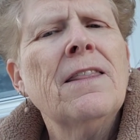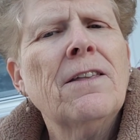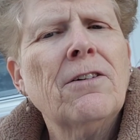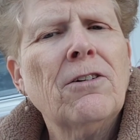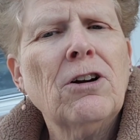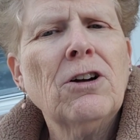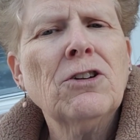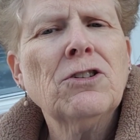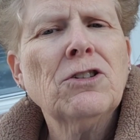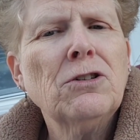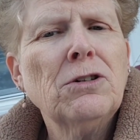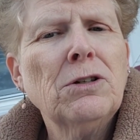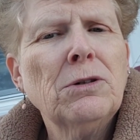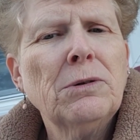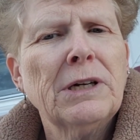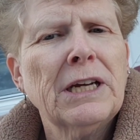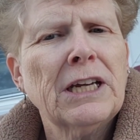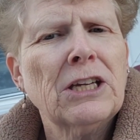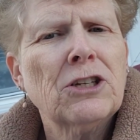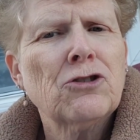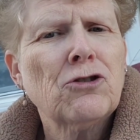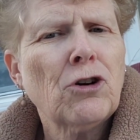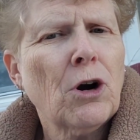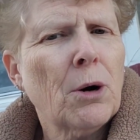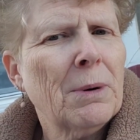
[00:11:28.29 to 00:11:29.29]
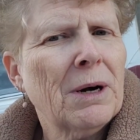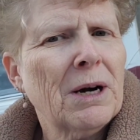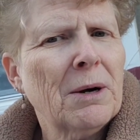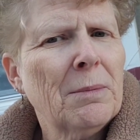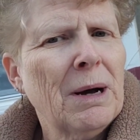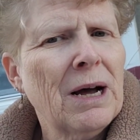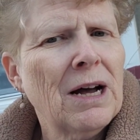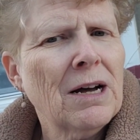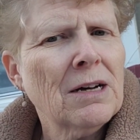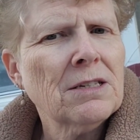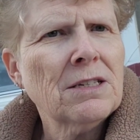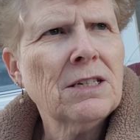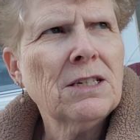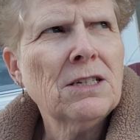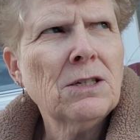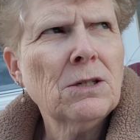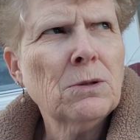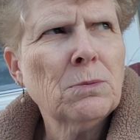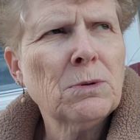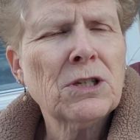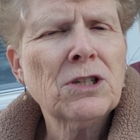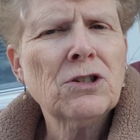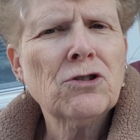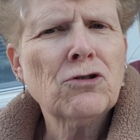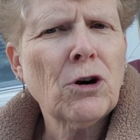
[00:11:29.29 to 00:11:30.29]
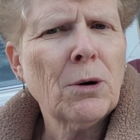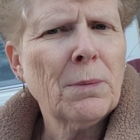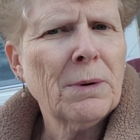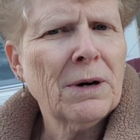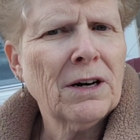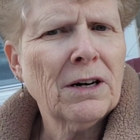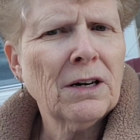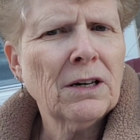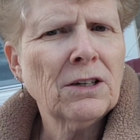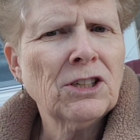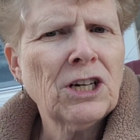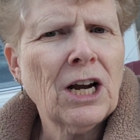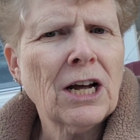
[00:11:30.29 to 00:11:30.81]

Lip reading: They're also doing strawberry boxes with strawberry